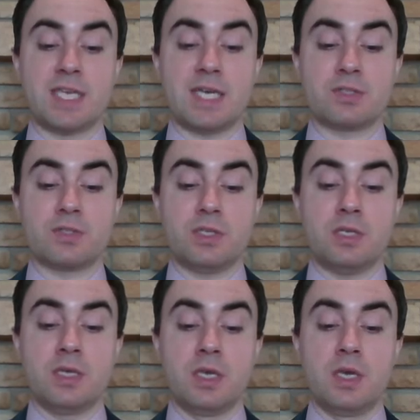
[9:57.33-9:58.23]

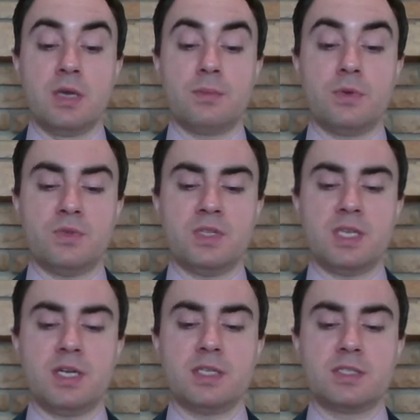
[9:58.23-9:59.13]
actually, but only
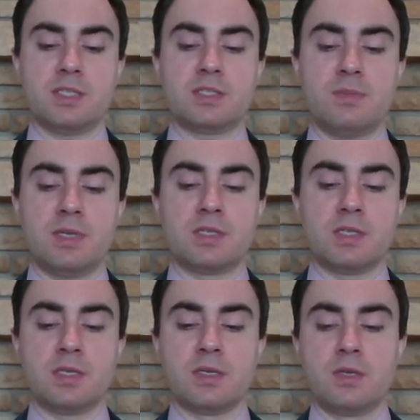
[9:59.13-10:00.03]
that it exists
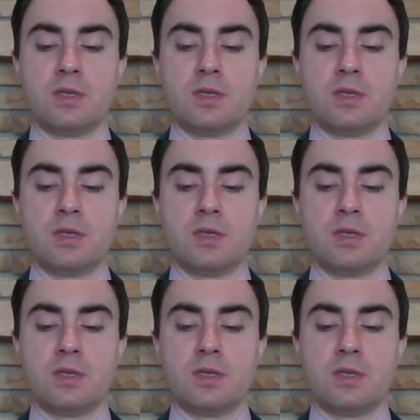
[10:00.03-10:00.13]
mentally.